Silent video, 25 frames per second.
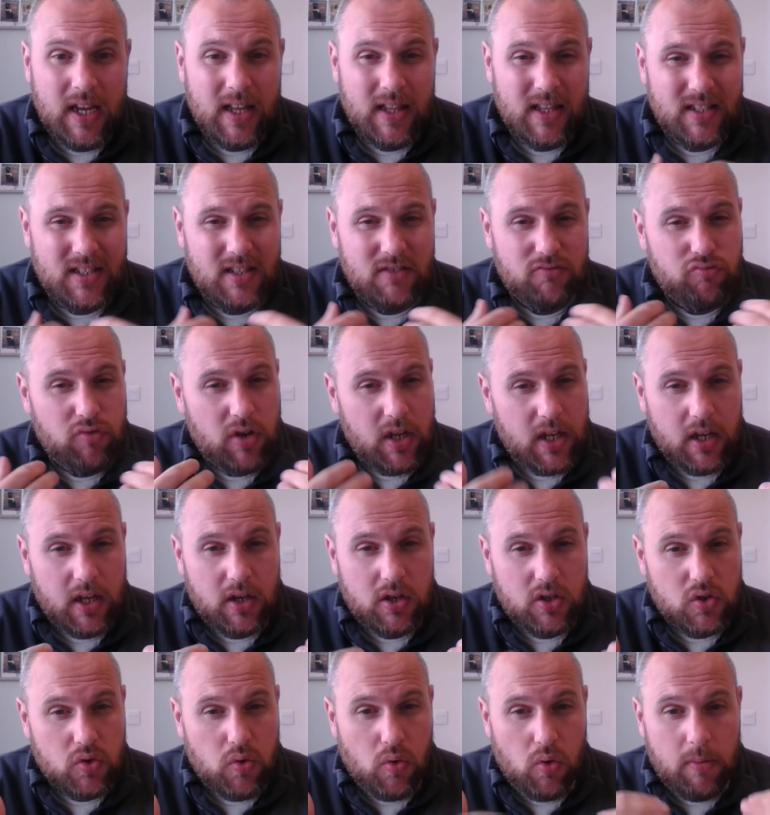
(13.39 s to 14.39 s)
This is really
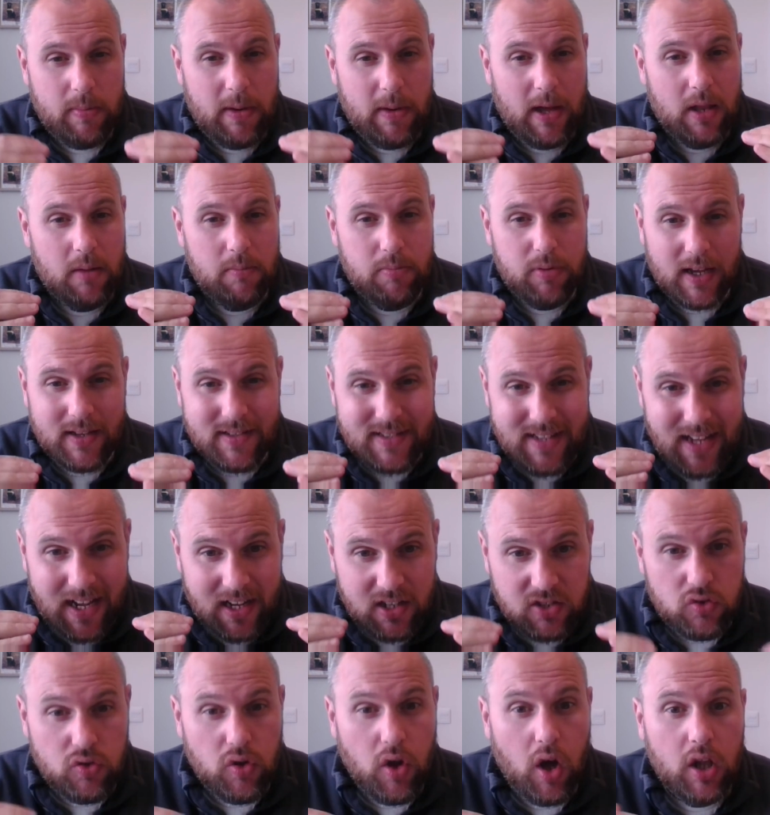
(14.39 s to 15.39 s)
going to talk about the brass
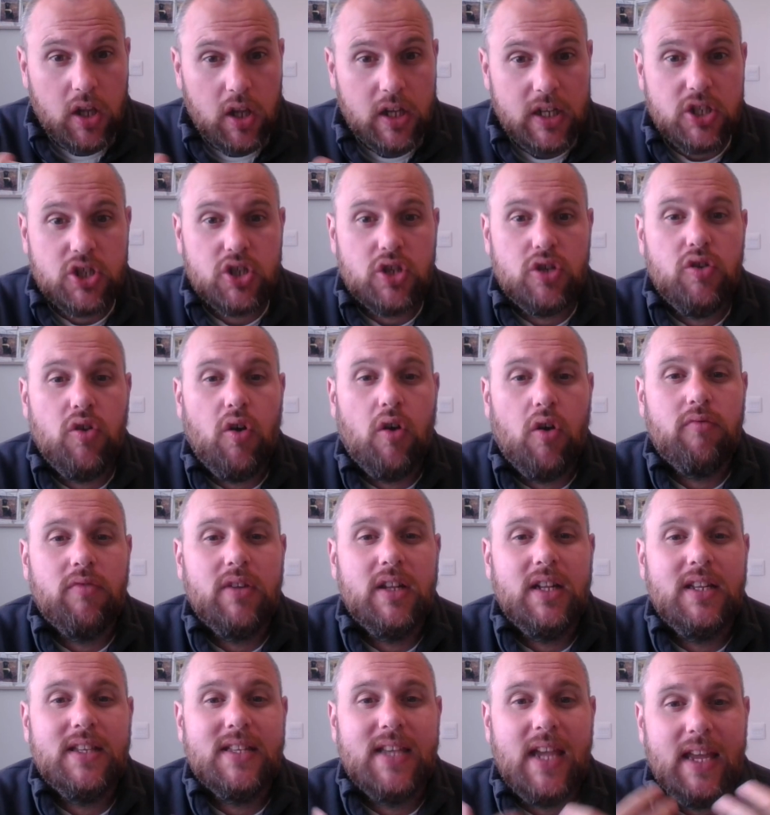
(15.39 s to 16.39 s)
tacks knowledge and not
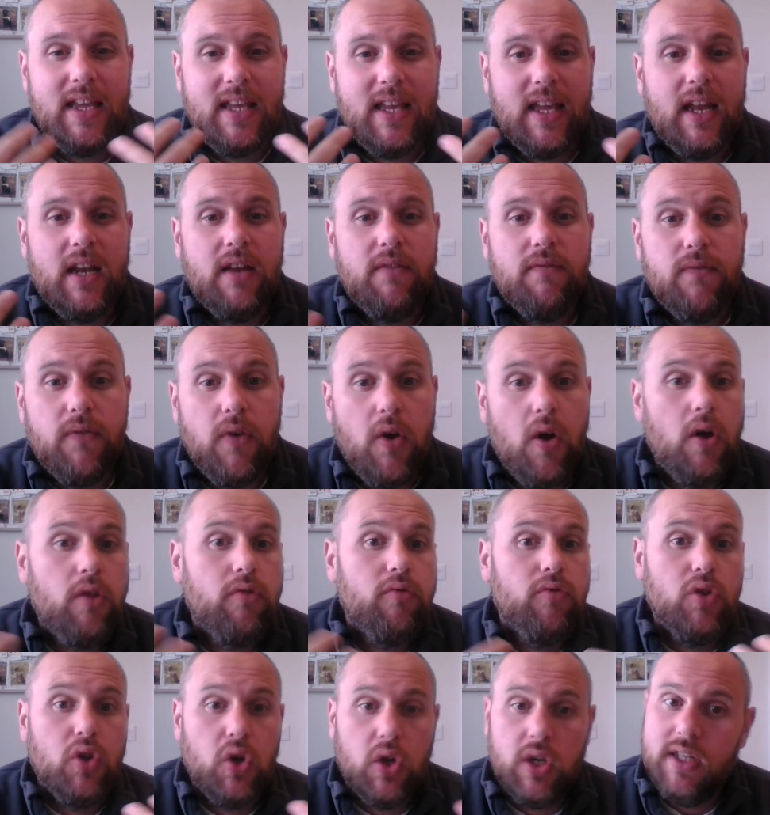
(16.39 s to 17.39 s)
really take it any
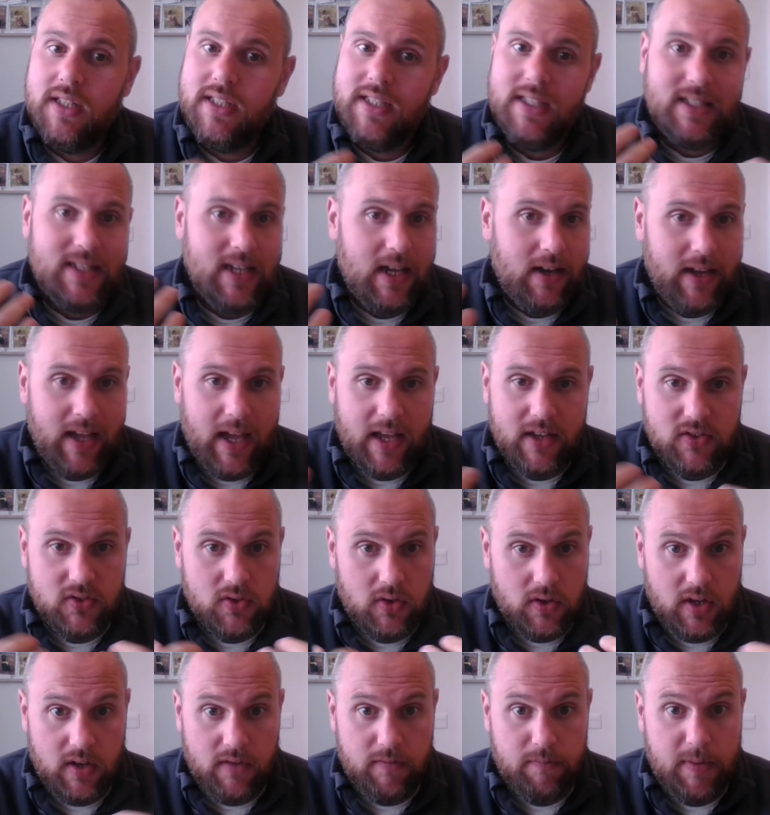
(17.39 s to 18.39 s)
further and look at detailed case
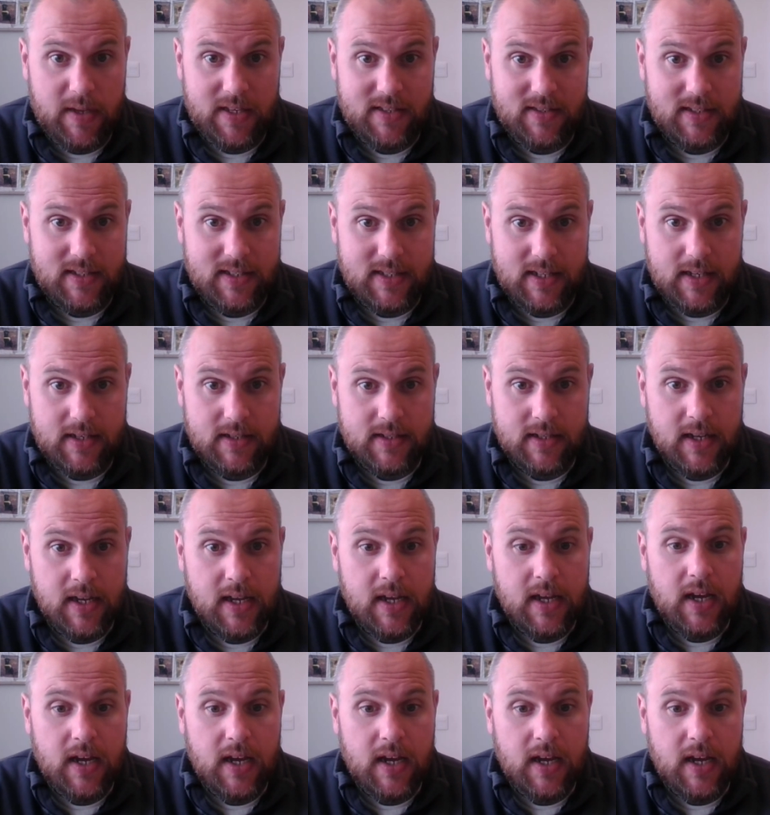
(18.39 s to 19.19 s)
study of businesses.